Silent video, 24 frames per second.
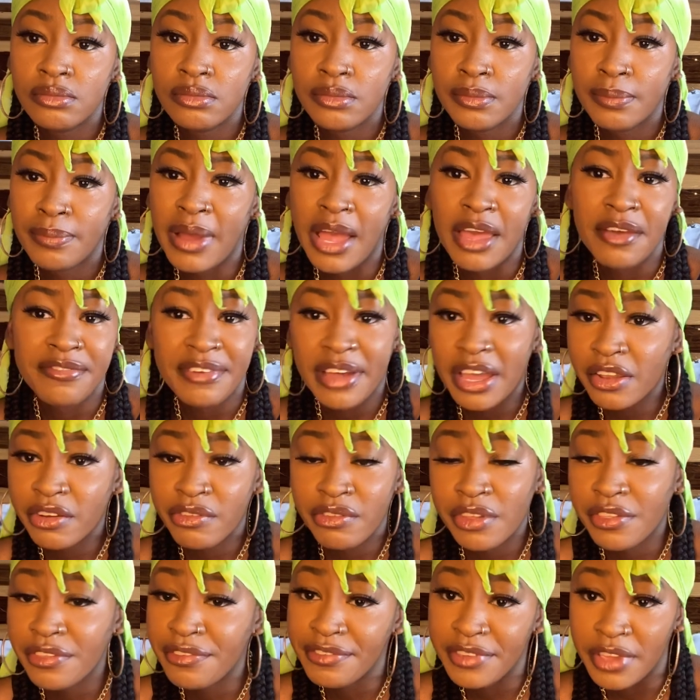
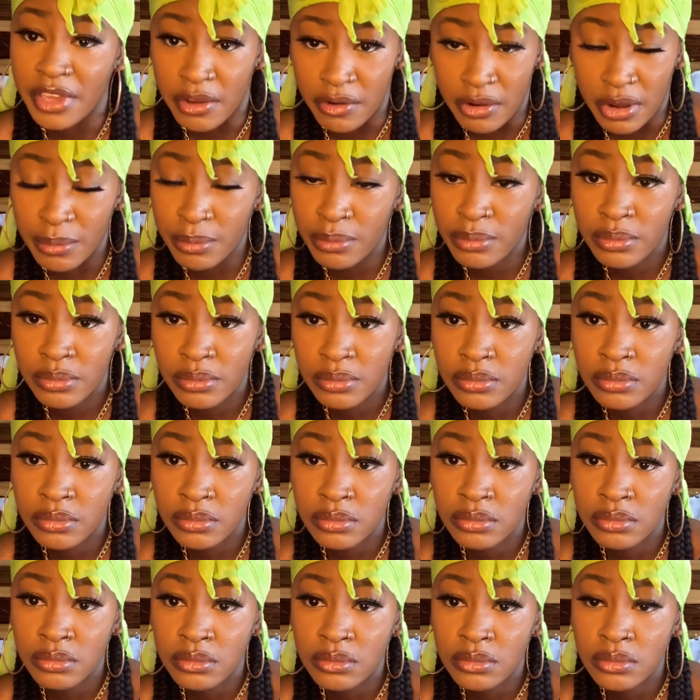Pythagoras theorem,
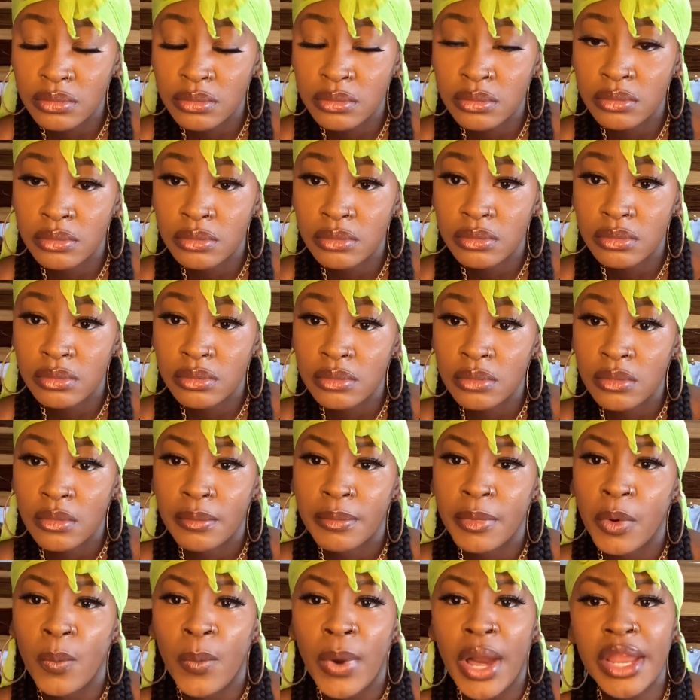
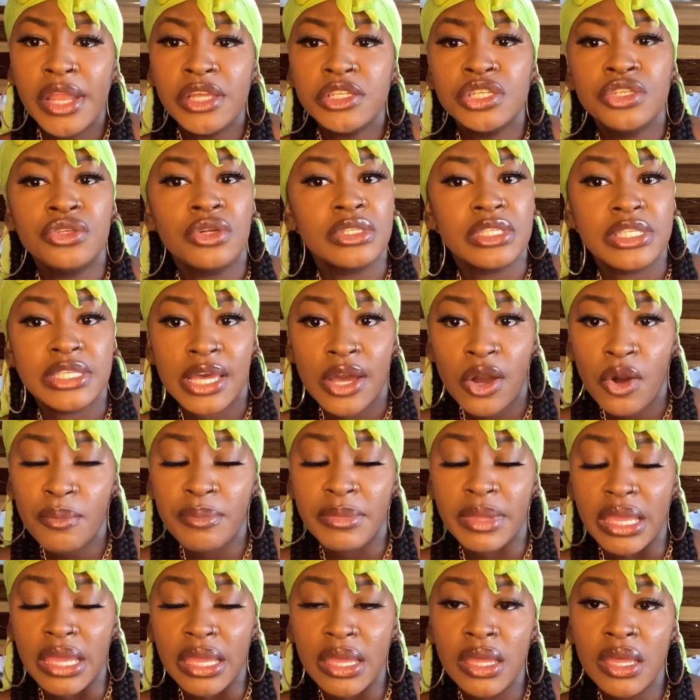but why did you not tell
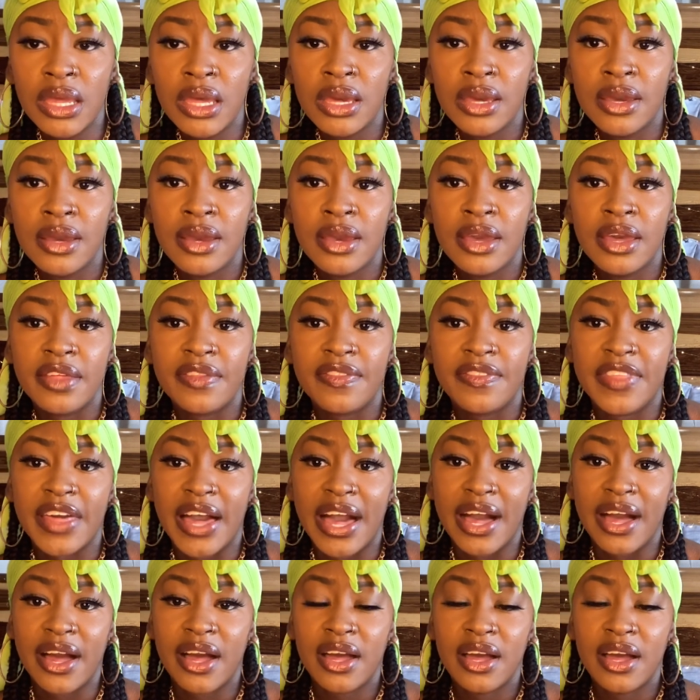me that